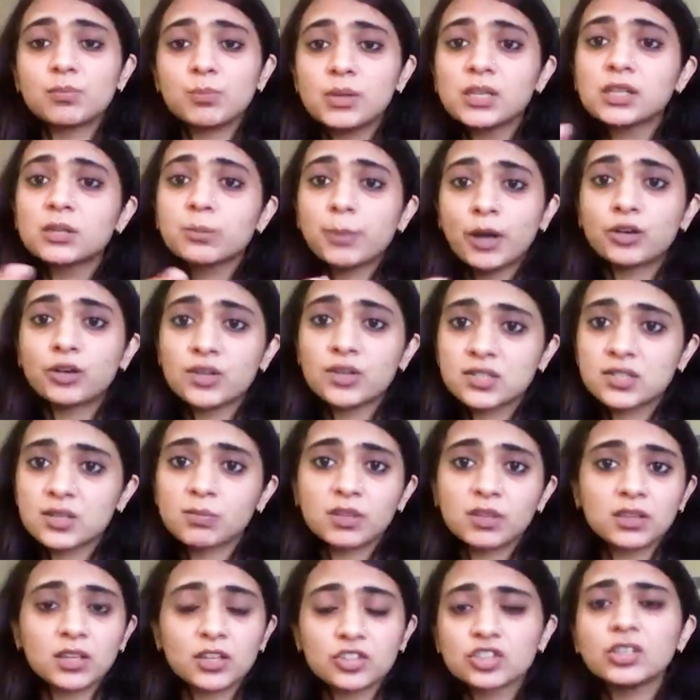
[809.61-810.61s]
Milk powder is
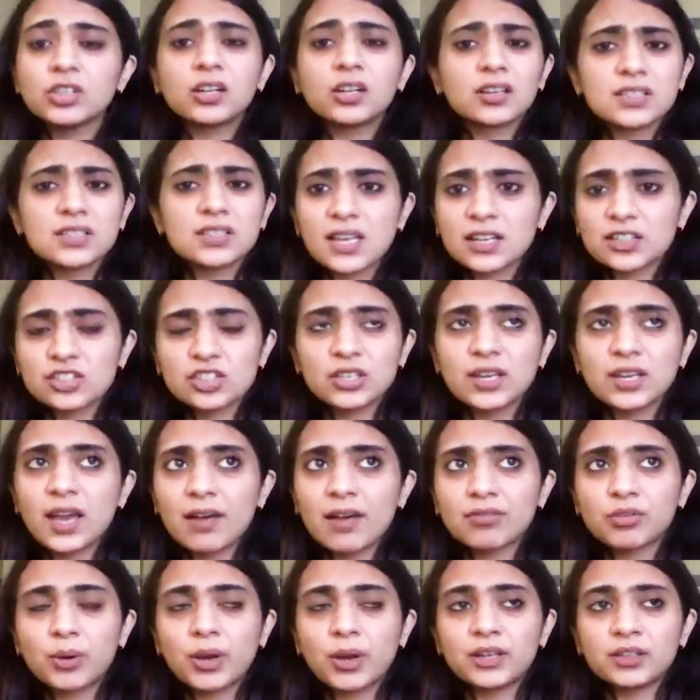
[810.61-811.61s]
something that Sri Lankans actually
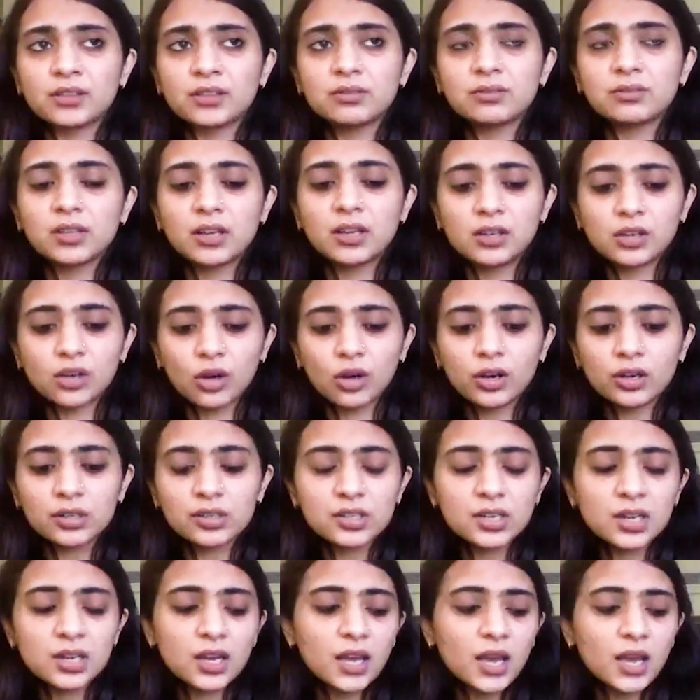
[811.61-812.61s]
have quite a
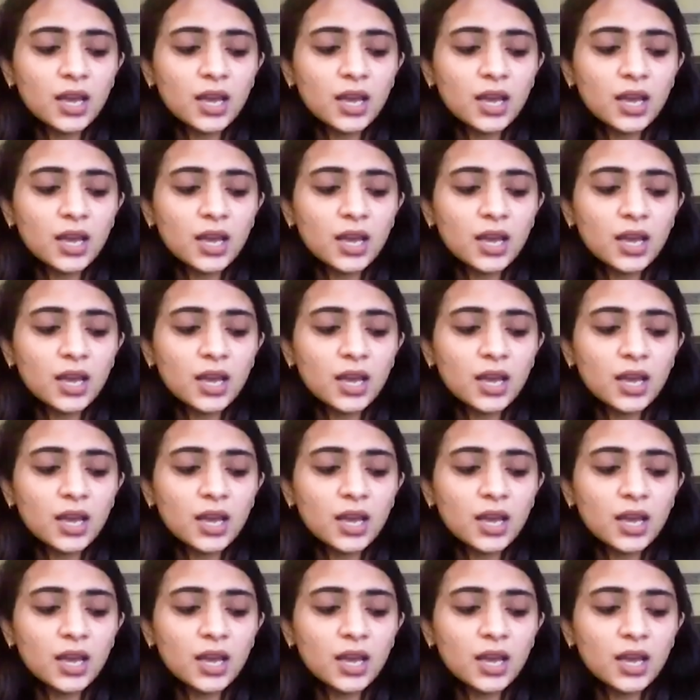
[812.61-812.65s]
lot.